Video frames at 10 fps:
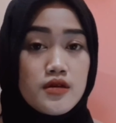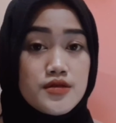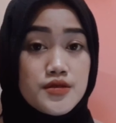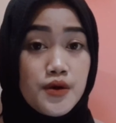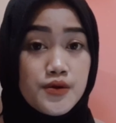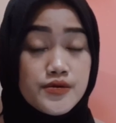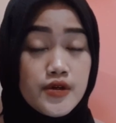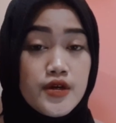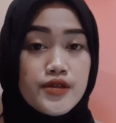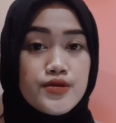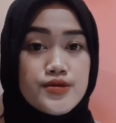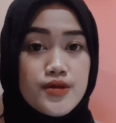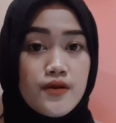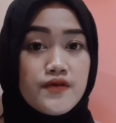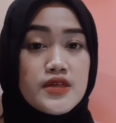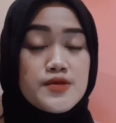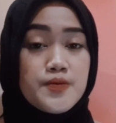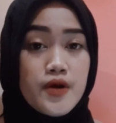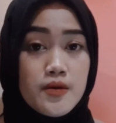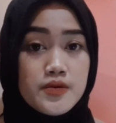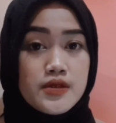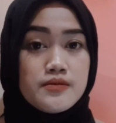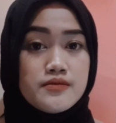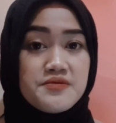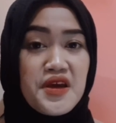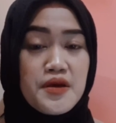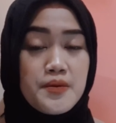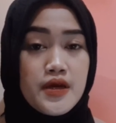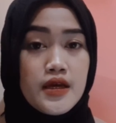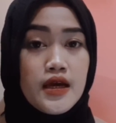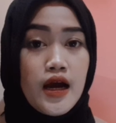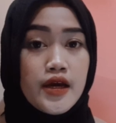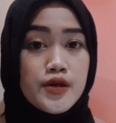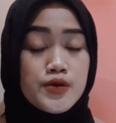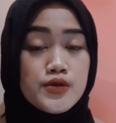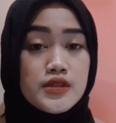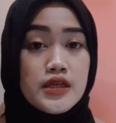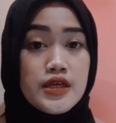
So, to solve this problem, maybe I could